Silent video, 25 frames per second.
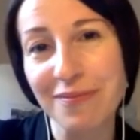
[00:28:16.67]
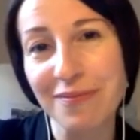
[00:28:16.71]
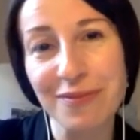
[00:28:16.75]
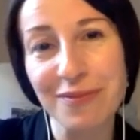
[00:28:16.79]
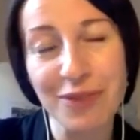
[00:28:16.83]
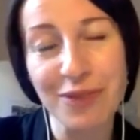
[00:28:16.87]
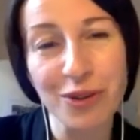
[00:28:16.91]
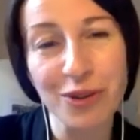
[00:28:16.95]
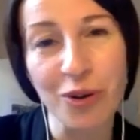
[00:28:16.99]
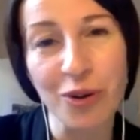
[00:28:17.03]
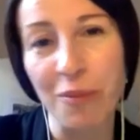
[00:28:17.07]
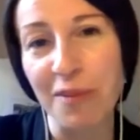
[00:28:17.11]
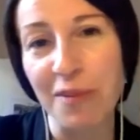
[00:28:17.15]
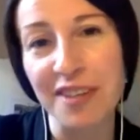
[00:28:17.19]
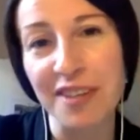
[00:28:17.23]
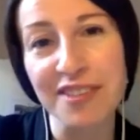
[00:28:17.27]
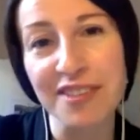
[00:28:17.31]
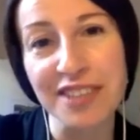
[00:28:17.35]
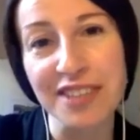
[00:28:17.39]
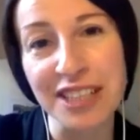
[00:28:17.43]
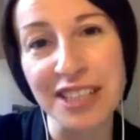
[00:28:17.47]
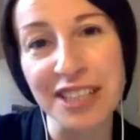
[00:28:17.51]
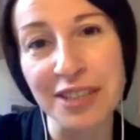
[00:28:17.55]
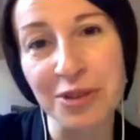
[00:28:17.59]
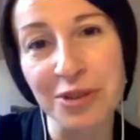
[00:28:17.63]

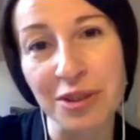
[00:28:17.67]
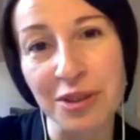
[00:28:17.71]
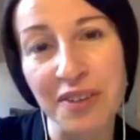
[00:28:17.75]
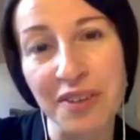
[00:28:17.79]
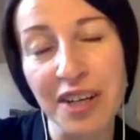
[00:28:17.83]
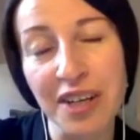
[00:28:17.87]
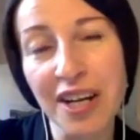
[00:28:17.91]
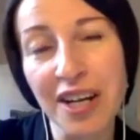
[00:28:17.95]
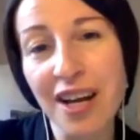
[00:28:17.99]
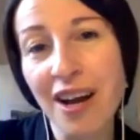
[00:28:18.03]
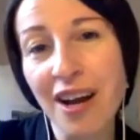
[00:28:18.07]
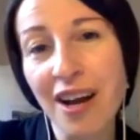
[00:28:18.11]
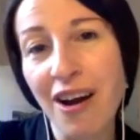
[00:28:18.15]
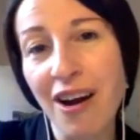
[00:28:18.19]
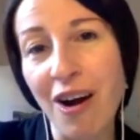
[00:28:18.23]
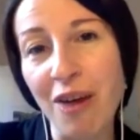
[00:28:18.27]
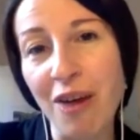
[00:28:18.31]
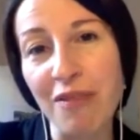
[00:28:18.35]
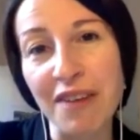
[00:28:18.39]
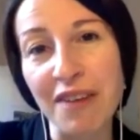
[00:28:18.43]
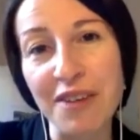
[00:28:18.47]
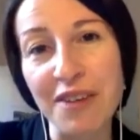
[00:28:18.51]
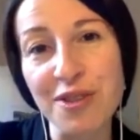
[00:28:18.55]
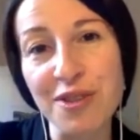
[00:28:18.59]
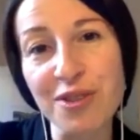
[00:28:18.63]
commentator of
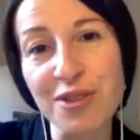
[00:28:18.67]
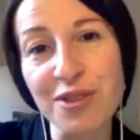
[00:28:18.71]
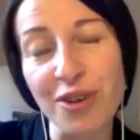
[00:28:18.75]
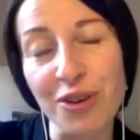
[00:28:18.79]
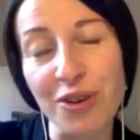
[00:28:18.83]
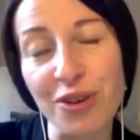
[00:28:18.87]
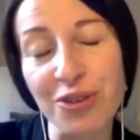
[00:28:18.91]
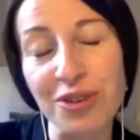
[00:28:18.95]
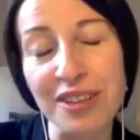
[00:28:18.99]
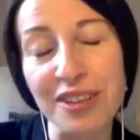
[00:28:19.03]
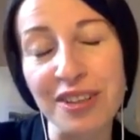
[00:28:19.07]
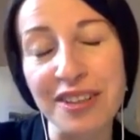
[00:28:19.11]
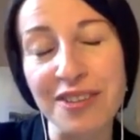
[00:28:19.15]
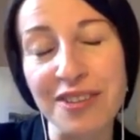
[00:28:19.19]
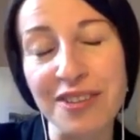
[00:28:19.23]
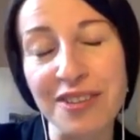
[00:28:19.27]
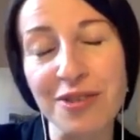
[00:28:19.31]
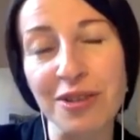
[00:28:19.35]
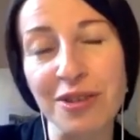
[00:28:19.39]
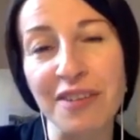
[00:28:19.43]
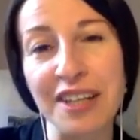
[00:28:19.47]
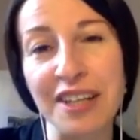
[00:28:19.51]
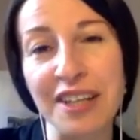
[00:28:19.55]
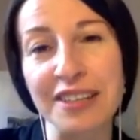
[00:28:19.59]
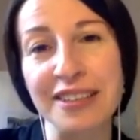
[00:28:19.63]
Aristotle, it's
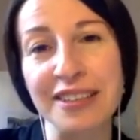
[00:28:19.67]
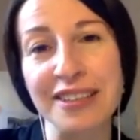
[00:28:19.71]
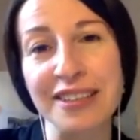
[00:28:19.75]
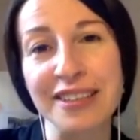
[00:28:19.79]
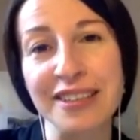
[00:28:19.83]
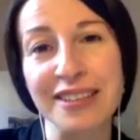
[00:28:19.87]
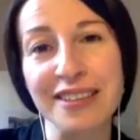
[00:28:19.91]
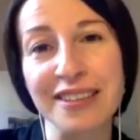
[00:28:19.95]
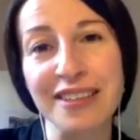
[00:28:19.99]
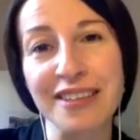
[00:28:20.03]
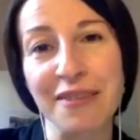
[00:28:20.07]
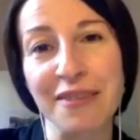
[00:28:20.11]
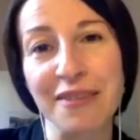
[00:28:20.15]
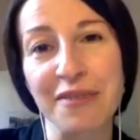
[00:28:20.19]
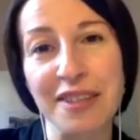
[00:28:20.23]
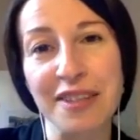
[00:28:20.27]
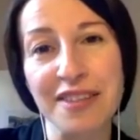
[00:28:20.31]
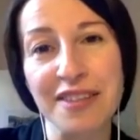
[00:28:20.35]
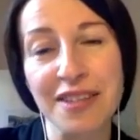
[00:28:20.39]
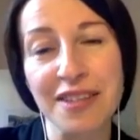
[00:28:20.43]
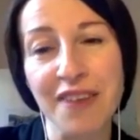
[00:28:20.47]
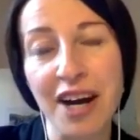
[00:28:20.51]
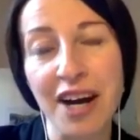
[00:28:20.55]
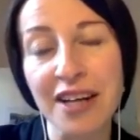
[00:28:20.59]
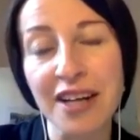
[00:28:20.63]
already something
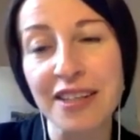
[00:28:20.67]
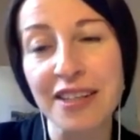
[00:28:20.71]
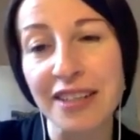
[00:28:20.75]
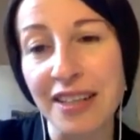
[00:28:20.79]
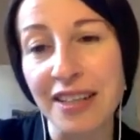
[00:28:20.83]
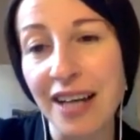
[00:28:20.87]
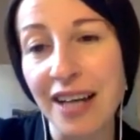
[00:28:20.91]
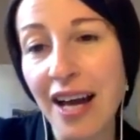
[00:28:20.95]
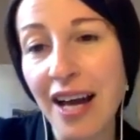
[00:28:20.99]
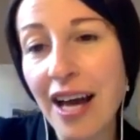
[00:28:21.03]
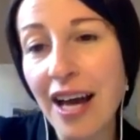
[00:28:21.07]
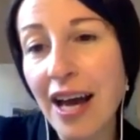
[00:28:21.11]
striking.